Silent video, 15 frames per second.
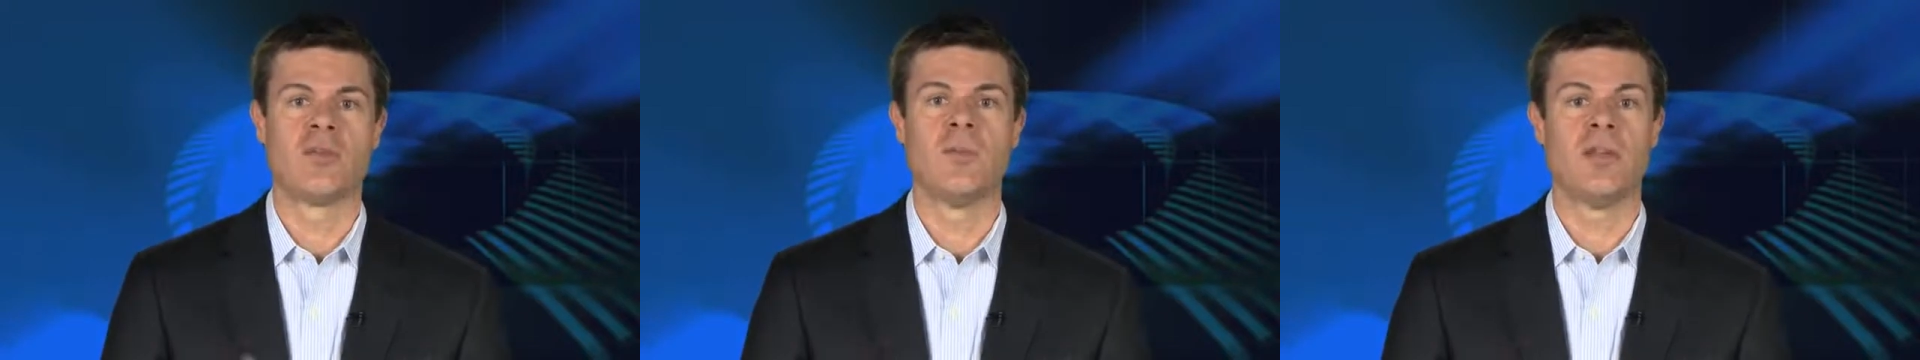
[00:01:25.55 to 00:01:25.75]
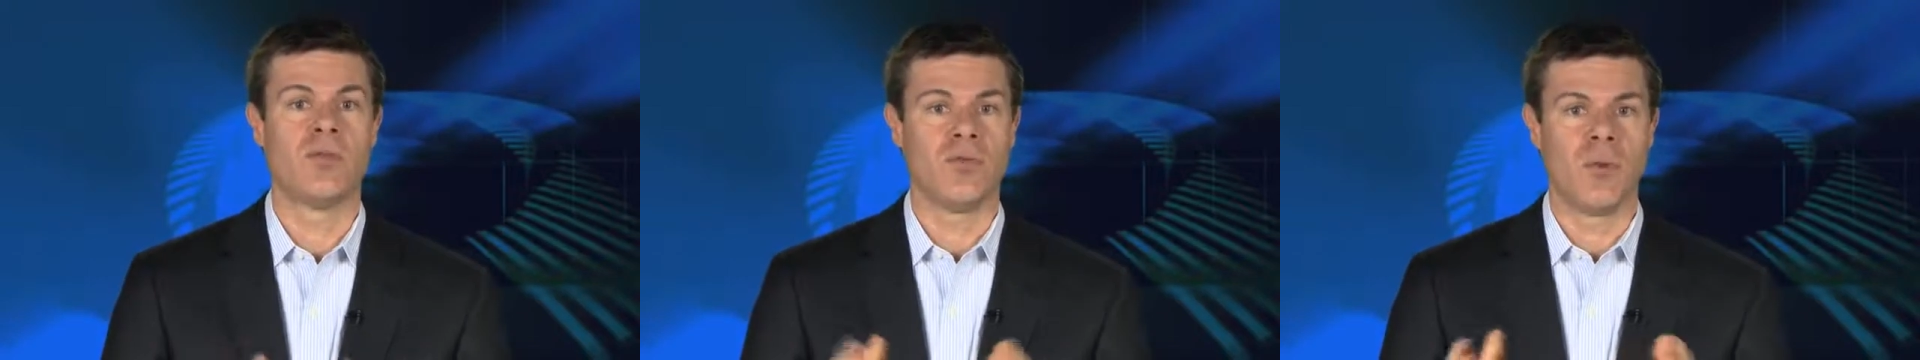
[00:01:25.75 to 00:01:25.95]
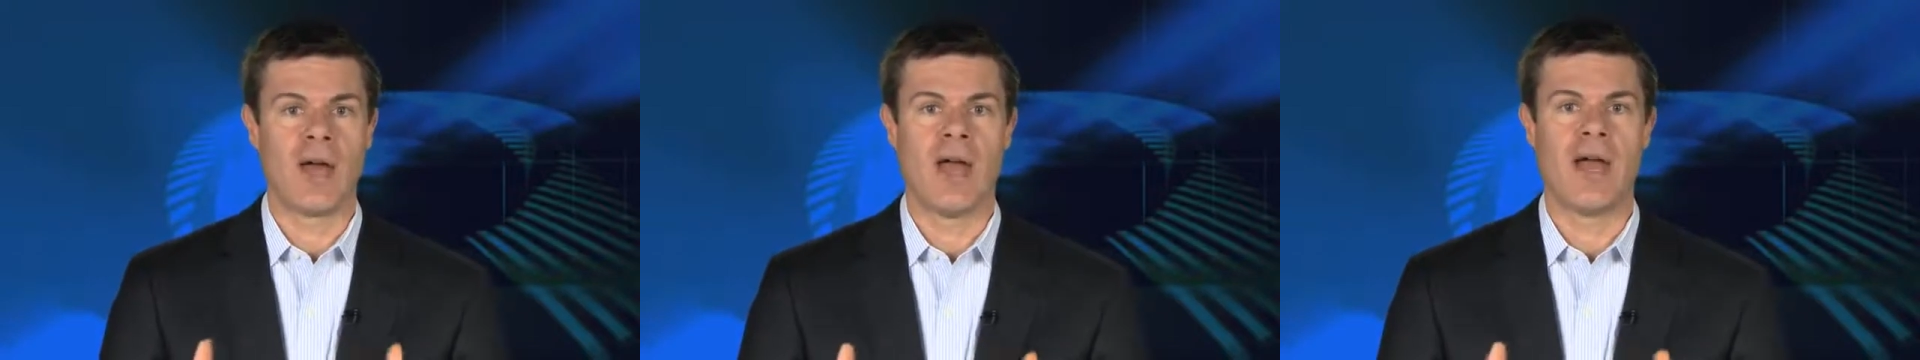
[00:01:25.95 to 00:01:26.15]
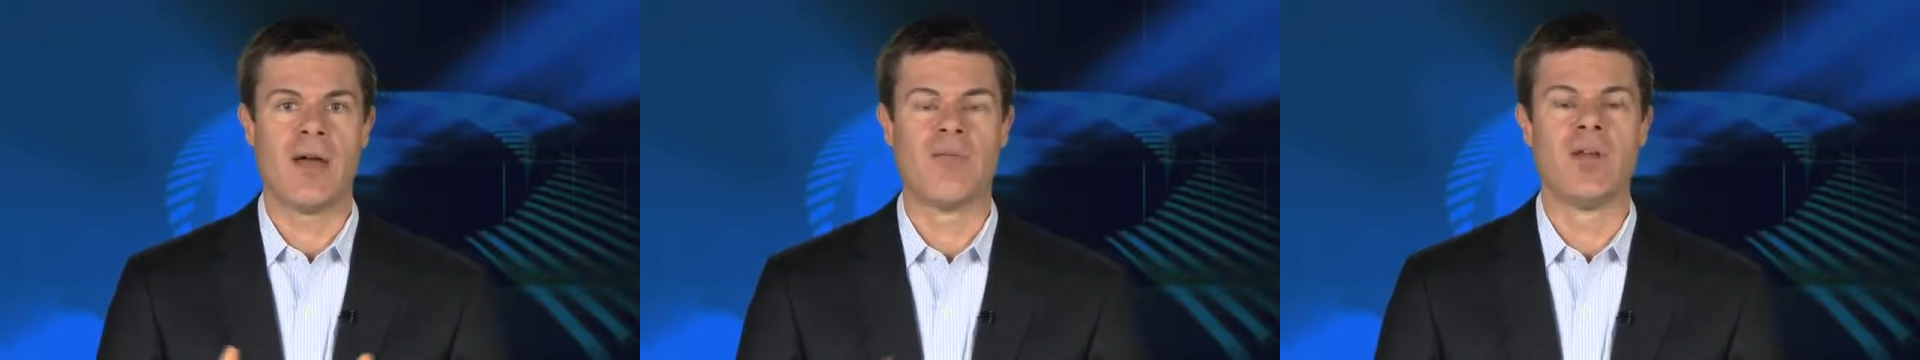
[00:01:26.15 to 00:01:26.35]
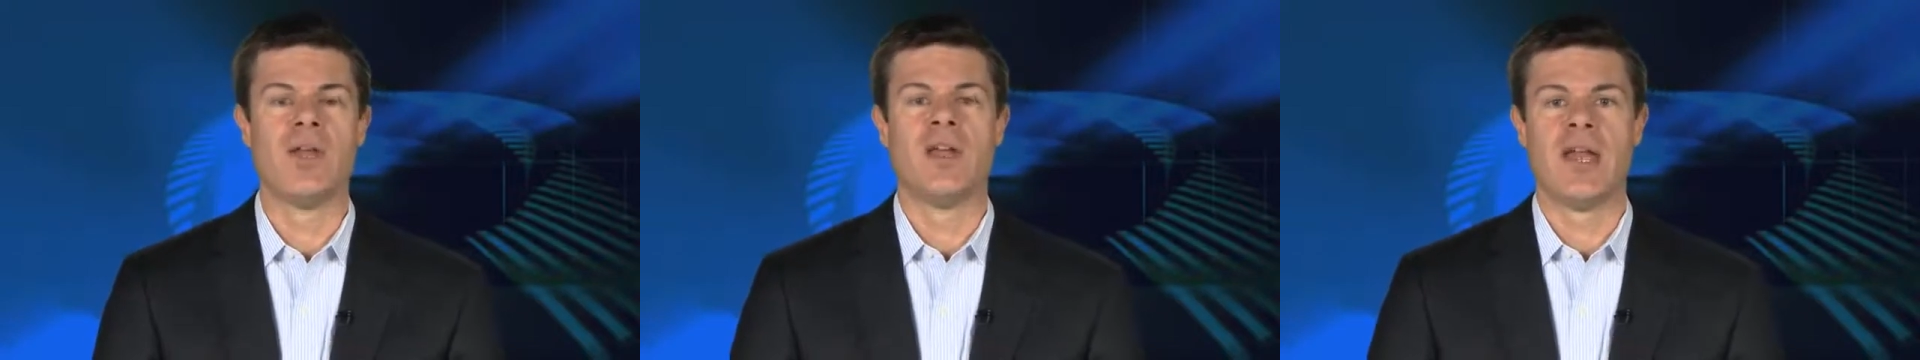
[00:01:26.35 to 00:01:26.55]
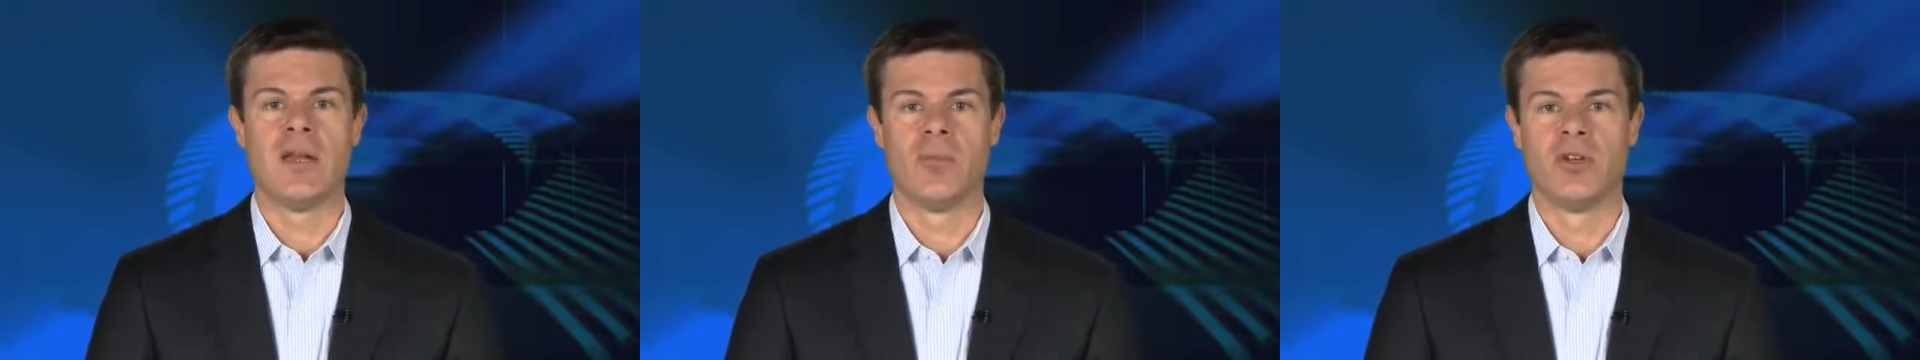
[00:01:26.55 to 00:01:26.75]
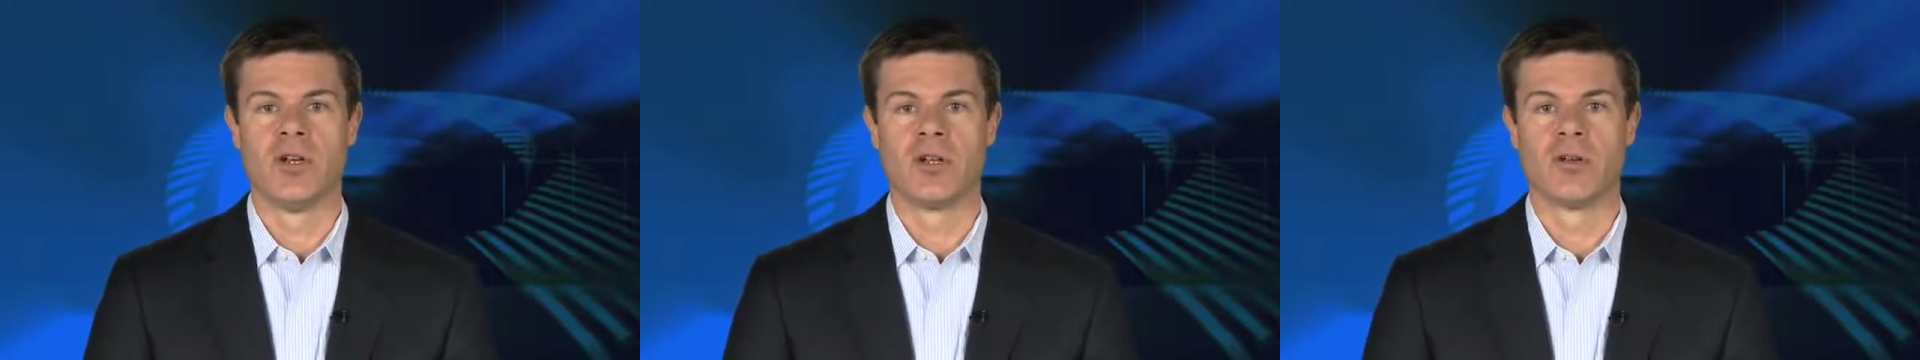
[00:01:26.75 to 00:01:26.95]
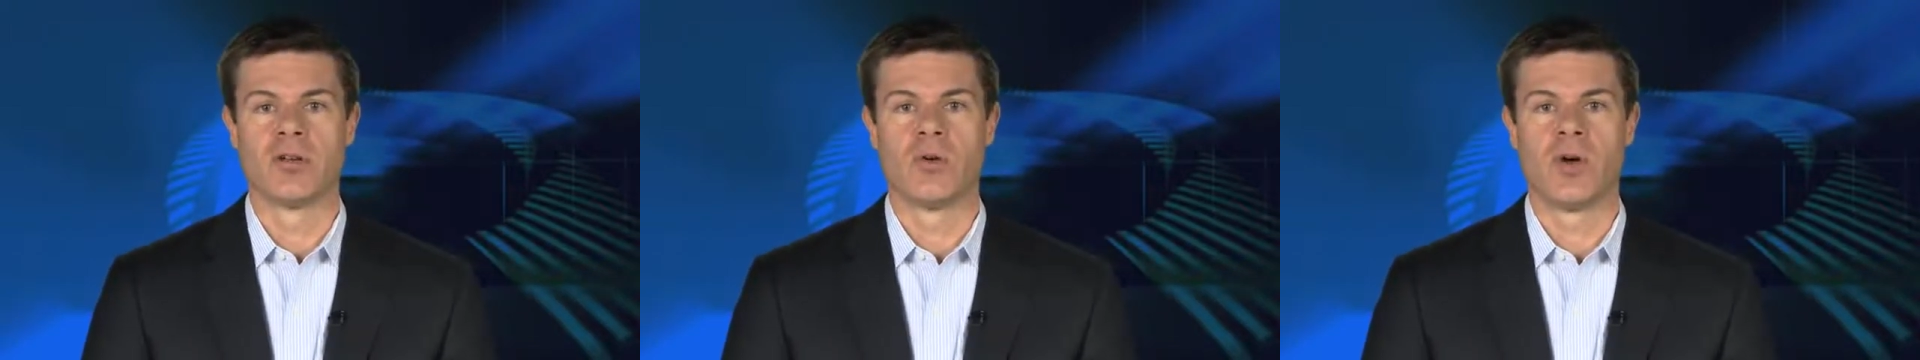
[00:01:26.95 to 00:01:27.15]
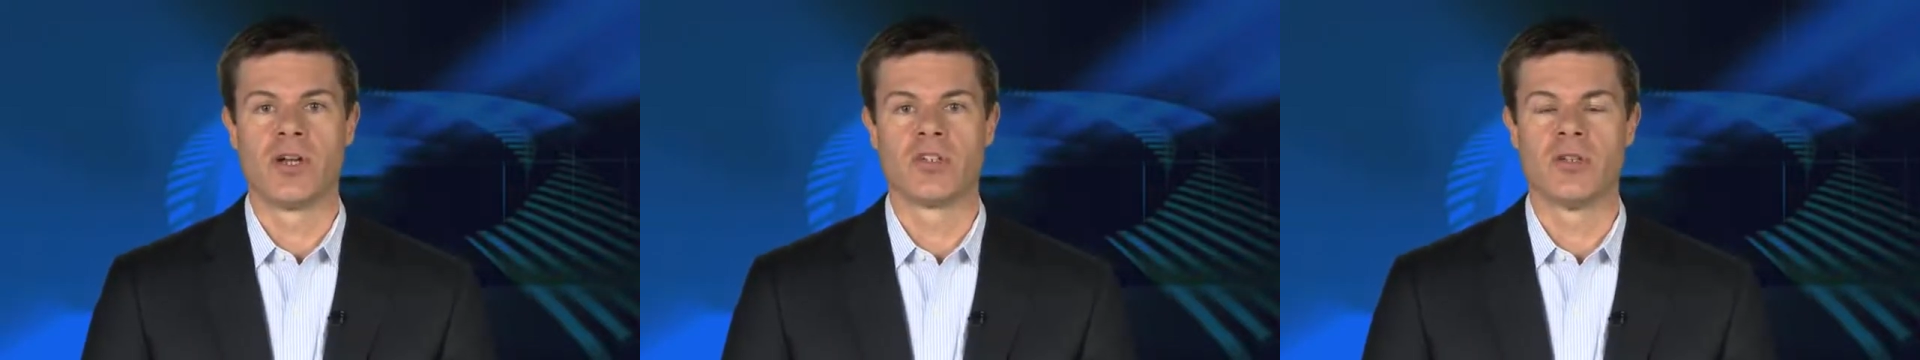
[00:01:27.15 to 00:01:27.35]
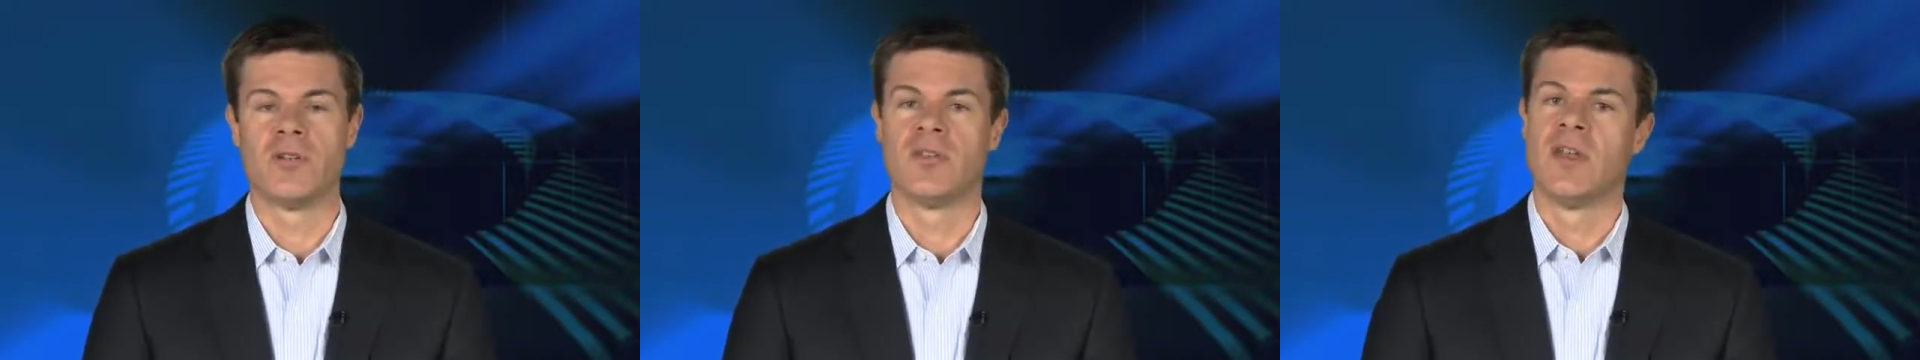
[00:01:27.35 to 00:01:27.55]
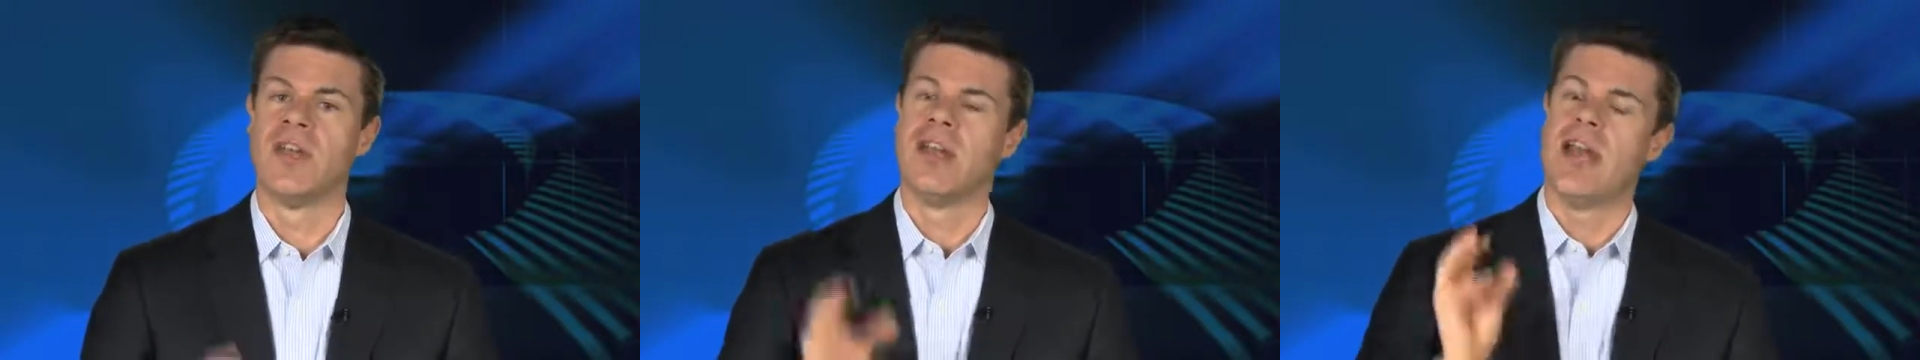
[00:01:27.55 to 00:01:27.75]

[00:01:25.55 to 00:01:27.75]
to me if you have any particular questions.